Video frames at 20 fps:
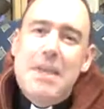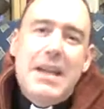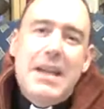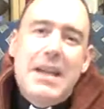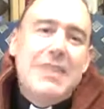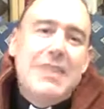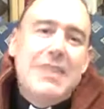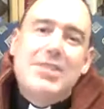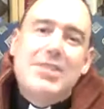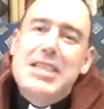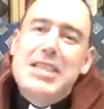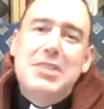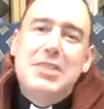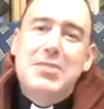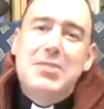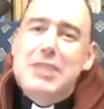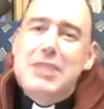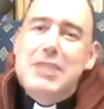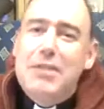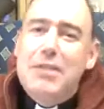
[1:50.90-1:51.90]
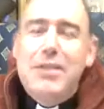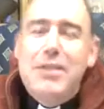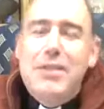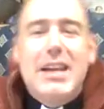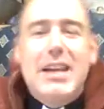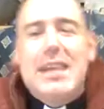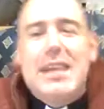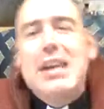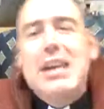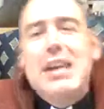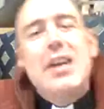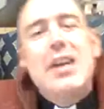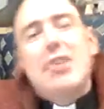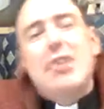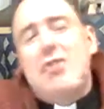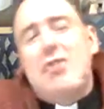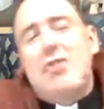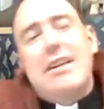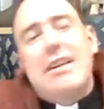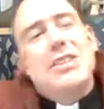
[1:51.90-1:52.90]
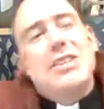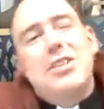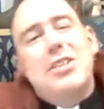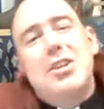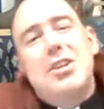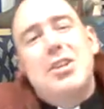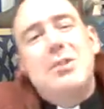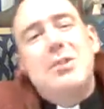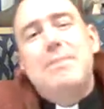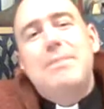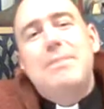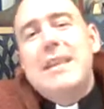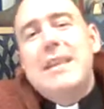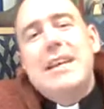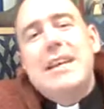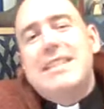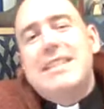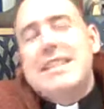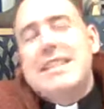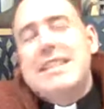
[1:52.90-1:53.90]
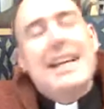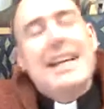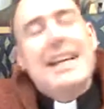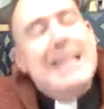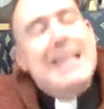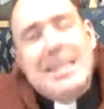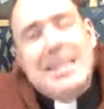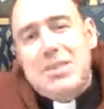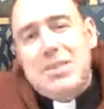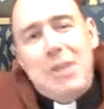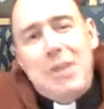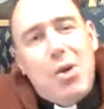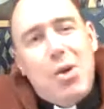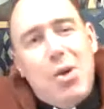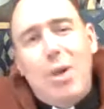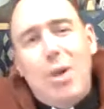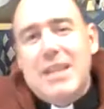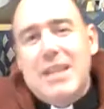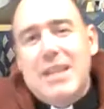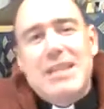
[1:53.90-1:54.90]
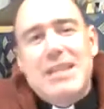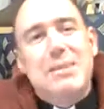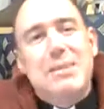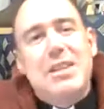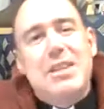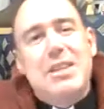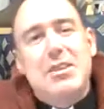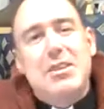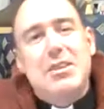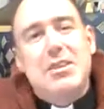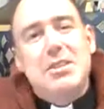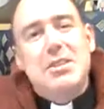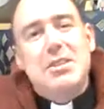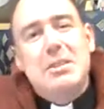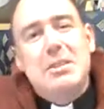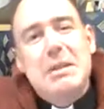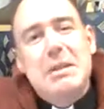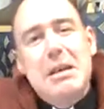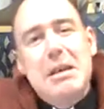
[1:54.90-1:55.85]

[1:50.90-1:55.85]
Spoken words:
Consider yourself like Christ, who didn't cling to equality with God,